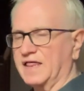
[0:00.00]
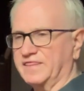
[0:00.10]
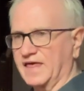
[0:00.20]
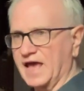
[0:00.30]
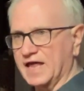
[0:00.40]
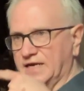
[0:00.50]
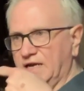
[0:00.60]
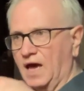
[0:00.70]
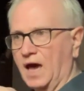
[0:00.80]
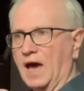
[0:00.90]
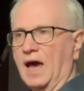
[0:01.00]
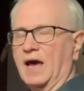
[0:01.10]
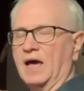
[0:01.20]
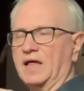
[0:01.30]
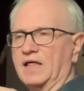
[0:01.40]
Then
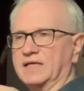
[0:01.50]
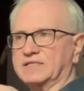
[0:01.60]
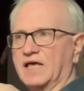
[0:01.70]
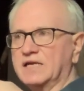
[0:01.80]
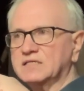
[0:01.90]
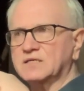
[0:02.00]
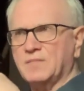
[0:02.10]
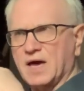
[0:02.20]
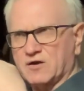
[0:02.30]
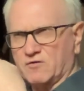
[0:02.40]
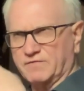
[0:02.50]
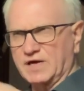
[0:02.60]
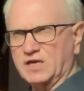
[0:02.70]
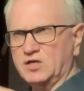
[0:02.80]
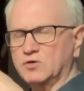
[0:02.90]
it's a matter of
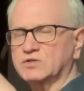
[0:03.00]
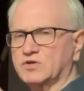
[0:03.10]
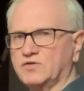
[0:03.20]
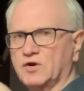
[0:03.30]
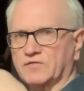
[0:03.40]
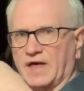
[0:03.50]
getting used to, you know,